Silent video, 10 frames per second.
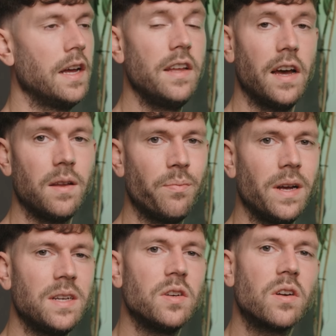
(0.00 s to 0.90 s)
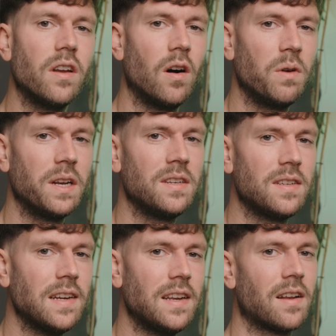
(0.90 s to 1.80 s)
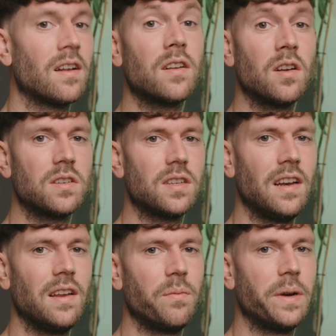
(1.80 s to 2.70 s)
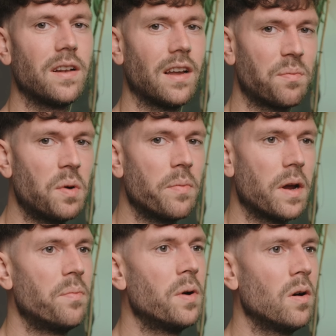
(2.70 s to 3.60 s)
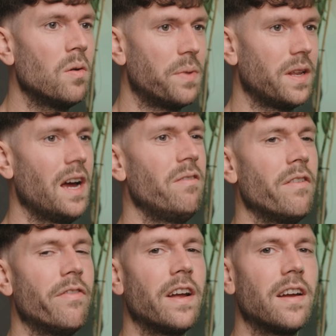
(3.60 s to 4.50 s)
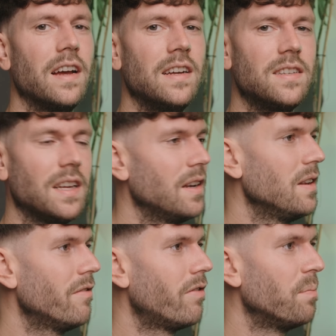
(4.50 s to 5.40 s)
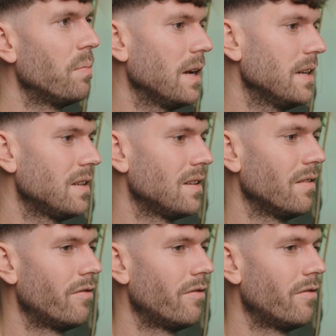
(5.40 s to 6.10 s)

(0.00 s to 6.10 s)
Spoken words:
In the edit page, you can already see that it looks a little bit like Premiere Pro, but everything is in a different place.